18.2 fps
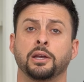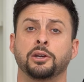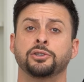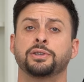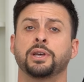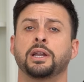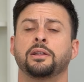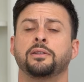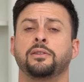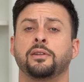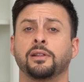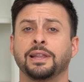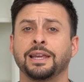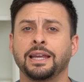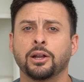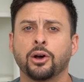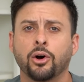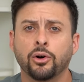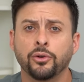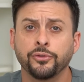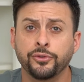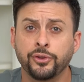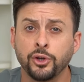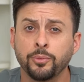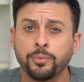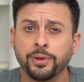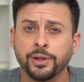Here's how to delete all
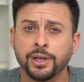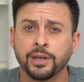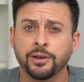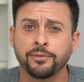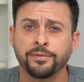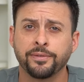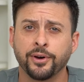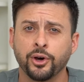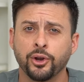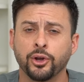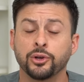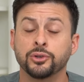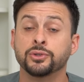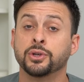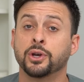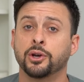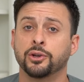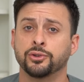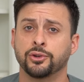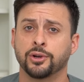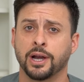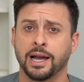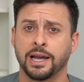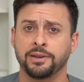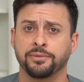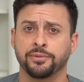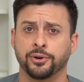duplicate photos on your
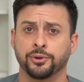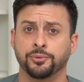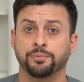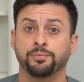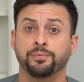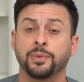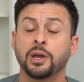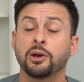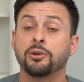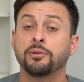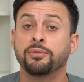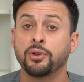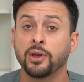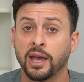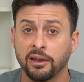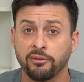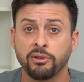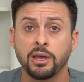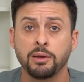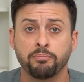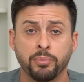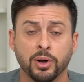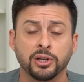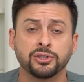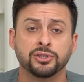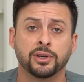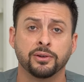iPhone. Now, if you have a
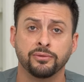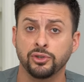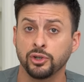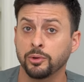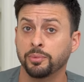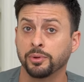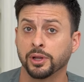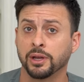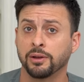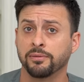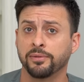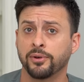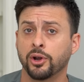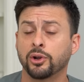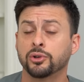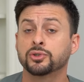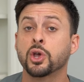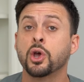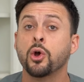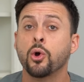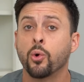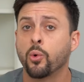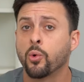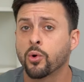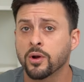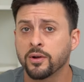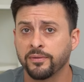bunch of duplicate photos
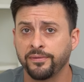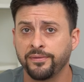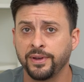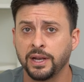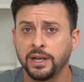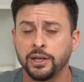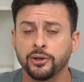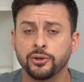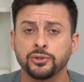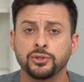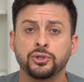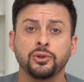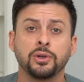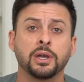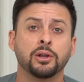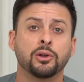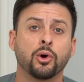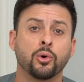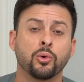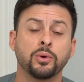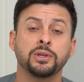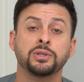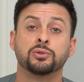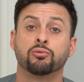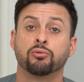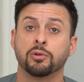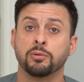or videos, you can
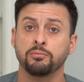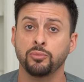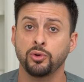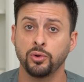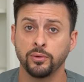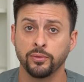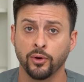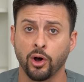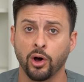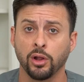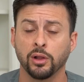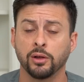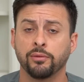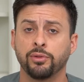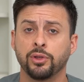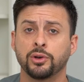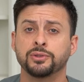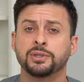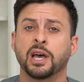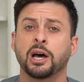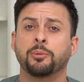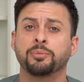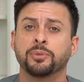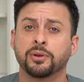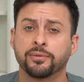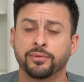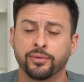always remove all of those,
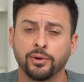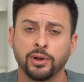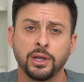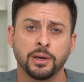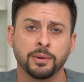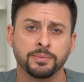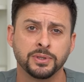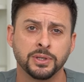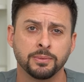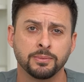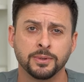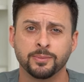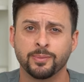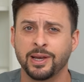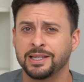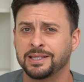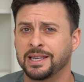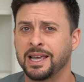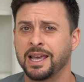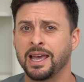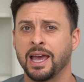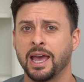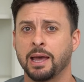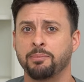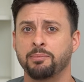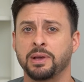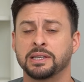help to free up some space
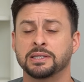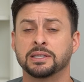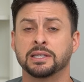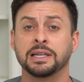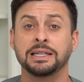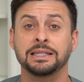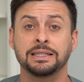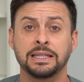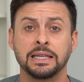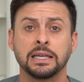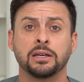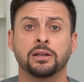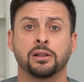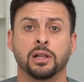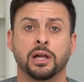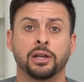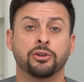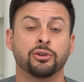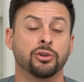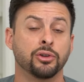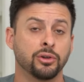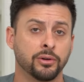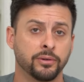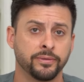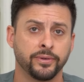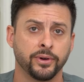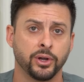and basically declutter
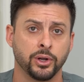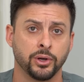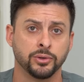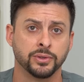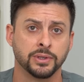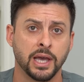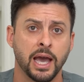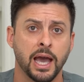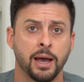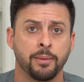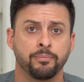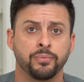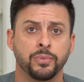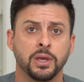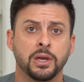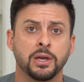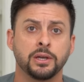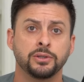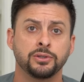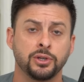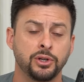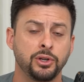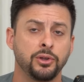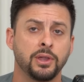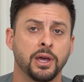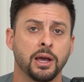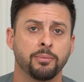your Photos app. To
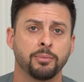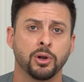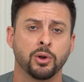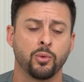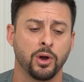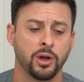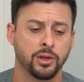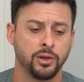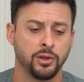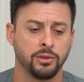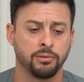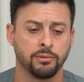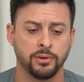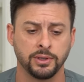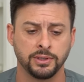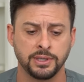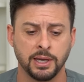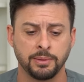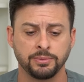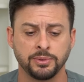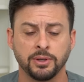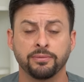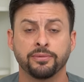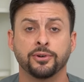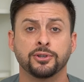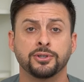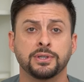do that, I'm going to walk you through the steps. The
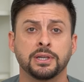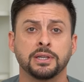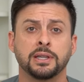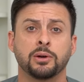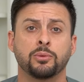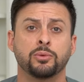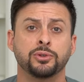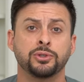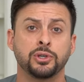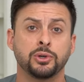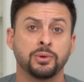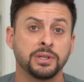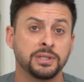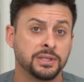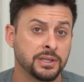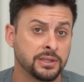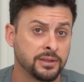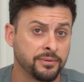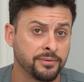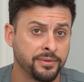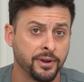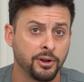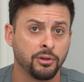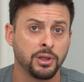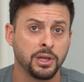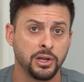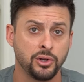first thing that we'll do is it's a
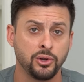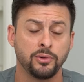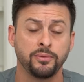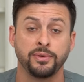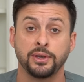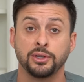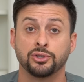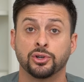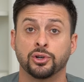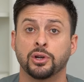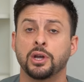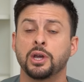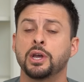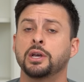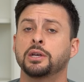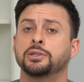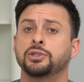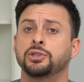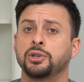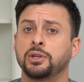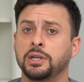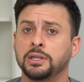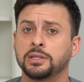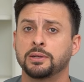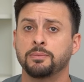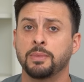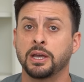fairly new feature, so you
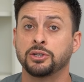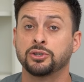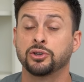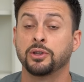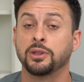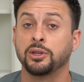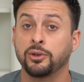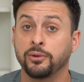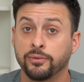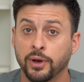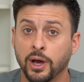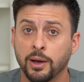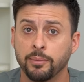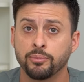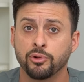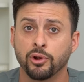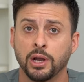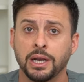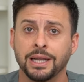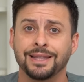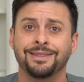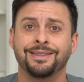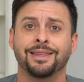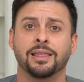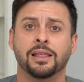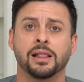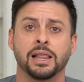need to make sure that you've upgraded
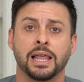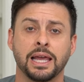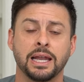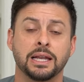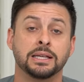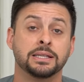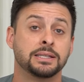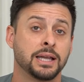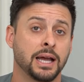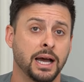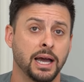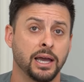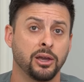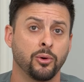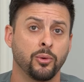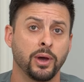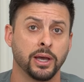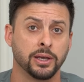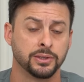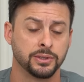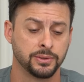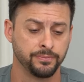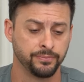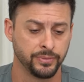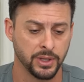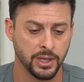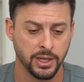to the latest iOS.
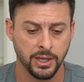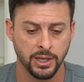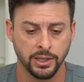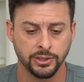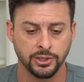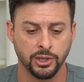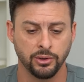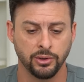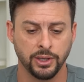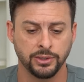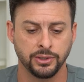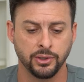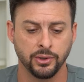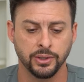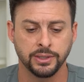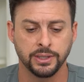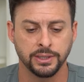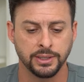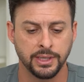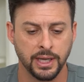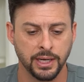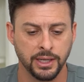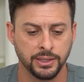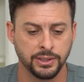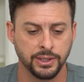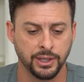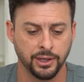So let's go into
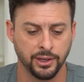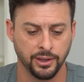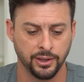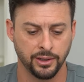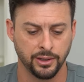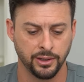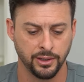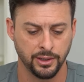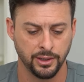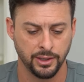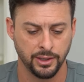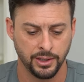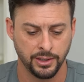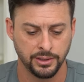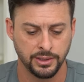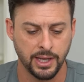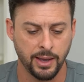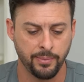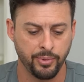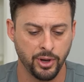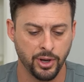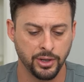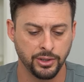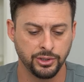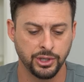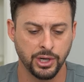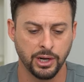settings here, tap
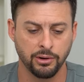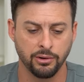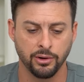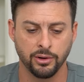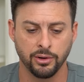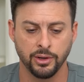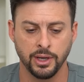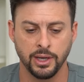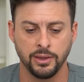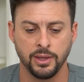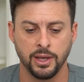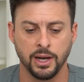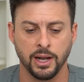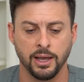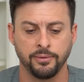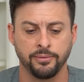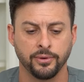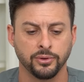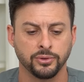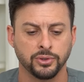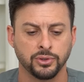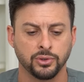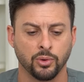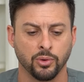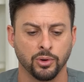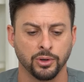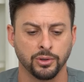on general and then iPhone
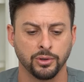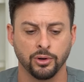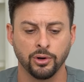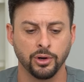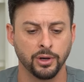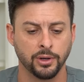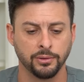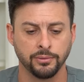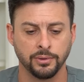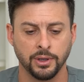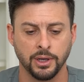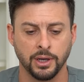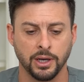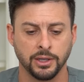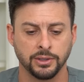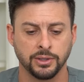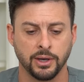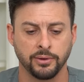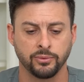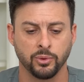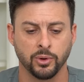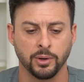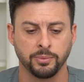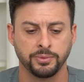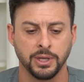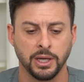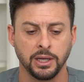storage or uh,
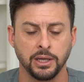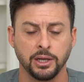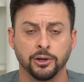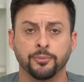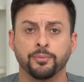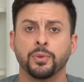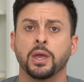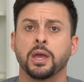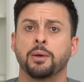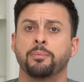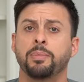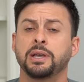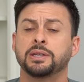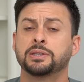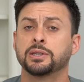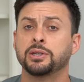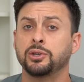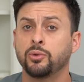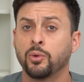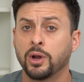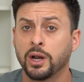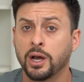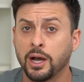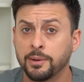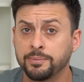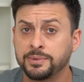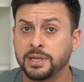software update here. Basically, you want
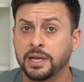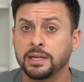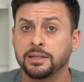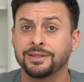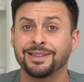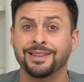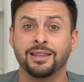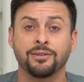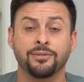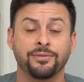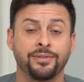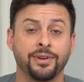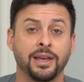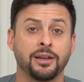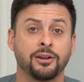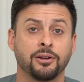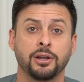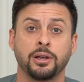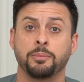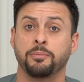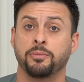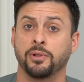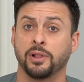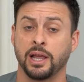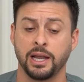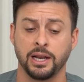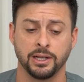to update to the very
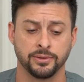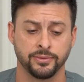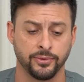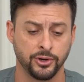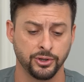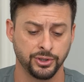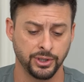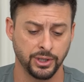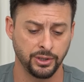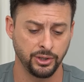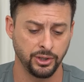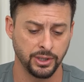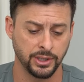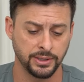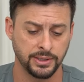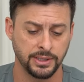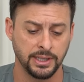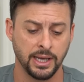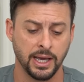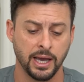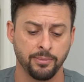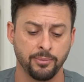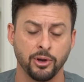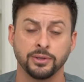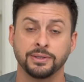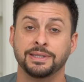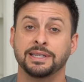latest version. You can see
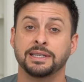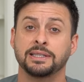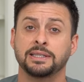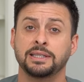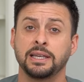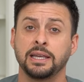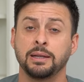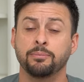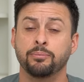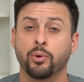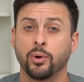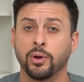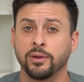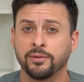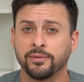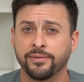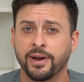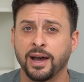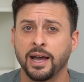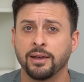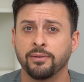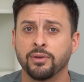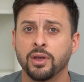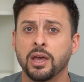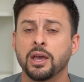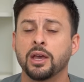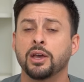I'm on sixteen point
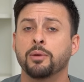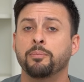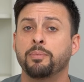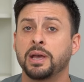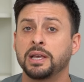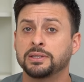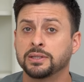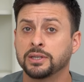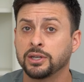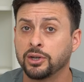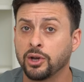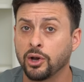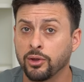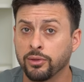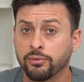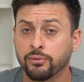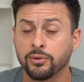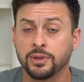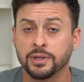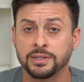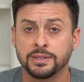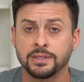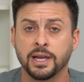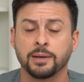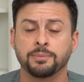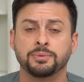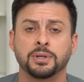five. Basically go through the
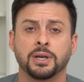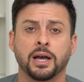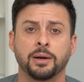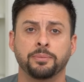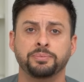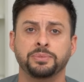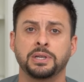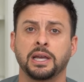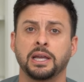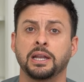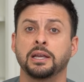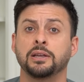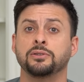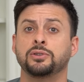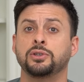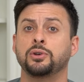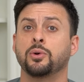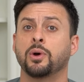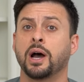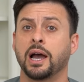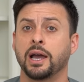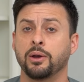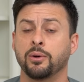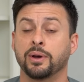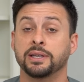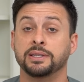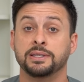steps updating to
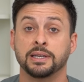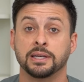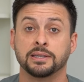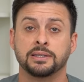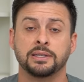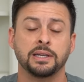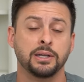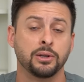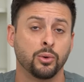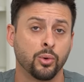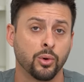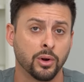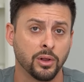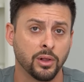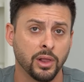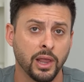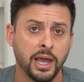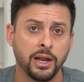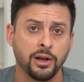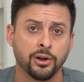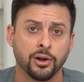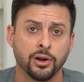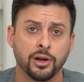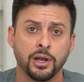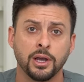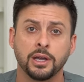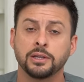iOS sixteen or
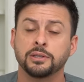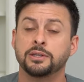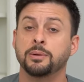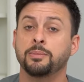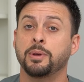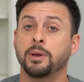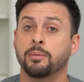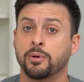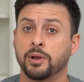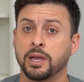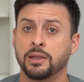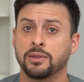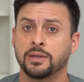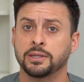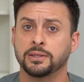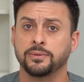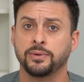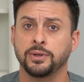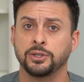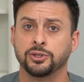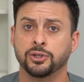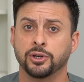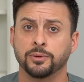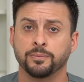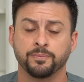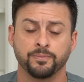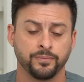later to be able to get this feature.